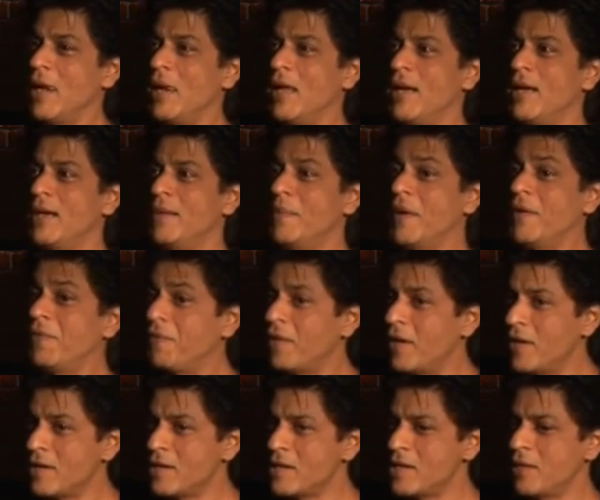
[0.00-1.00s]
and my
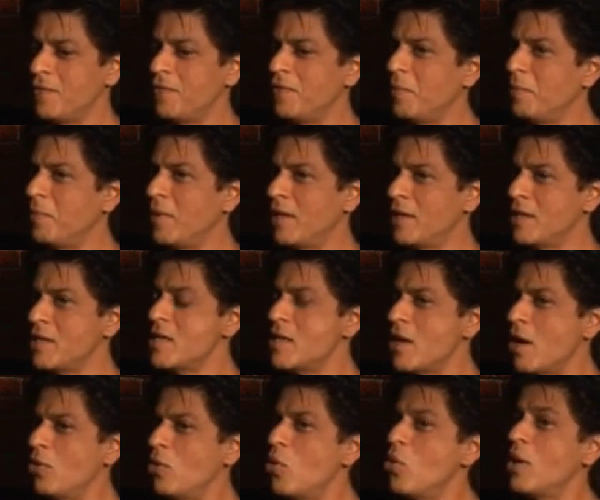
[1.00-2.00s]
friends and filmmakers
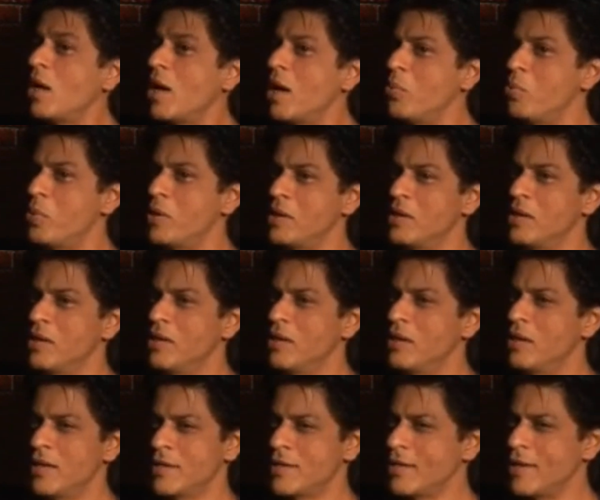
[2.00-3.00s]
now don't come with
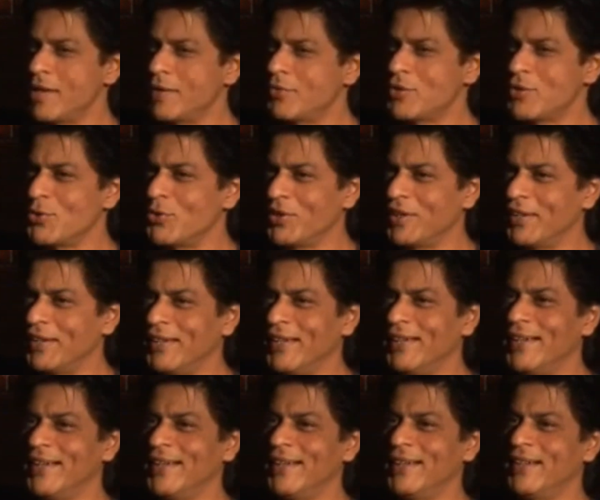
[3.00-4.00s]
it's a love story
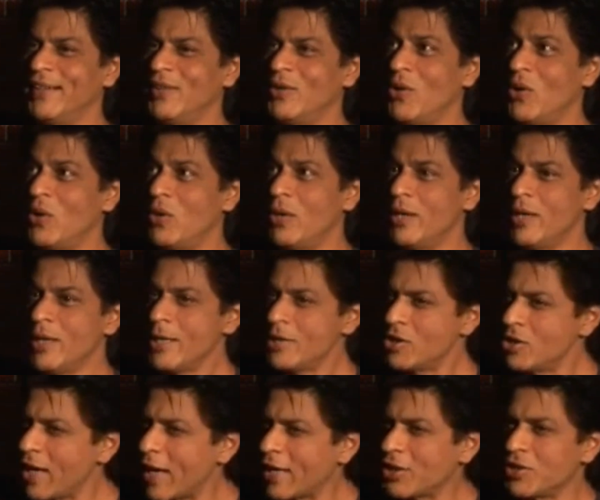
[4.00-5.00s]
or
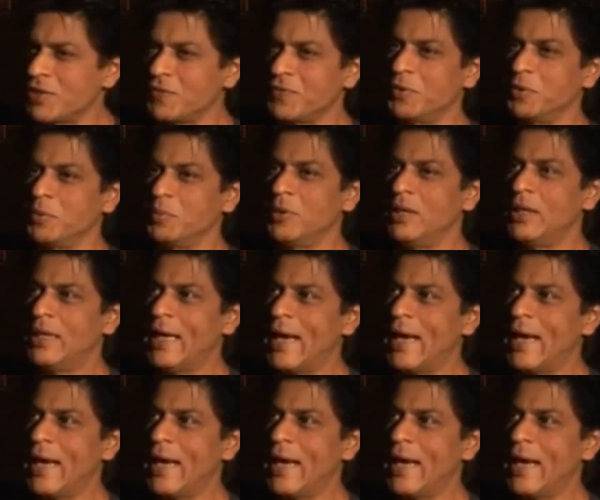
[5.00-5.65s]
it's an action film.